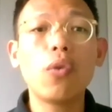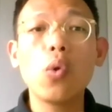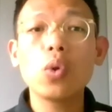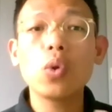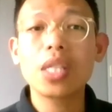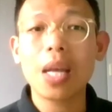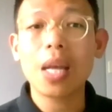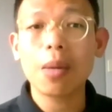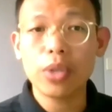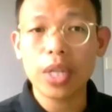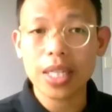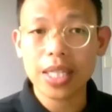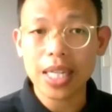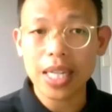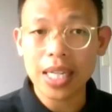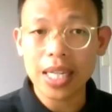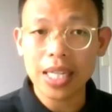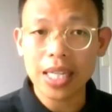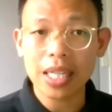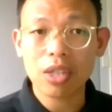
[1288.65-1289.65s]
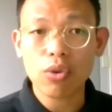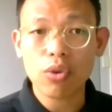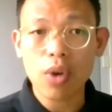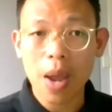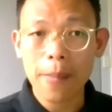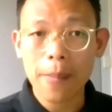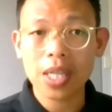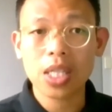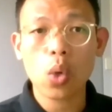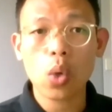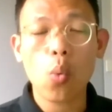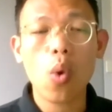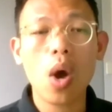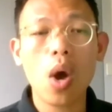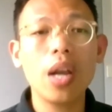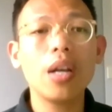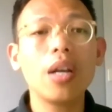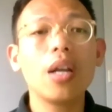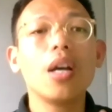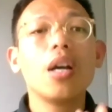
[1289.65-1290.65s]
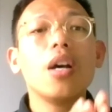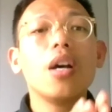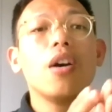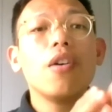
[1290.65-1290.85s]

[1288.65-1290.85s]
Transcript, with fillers: four subjects in the trimester one,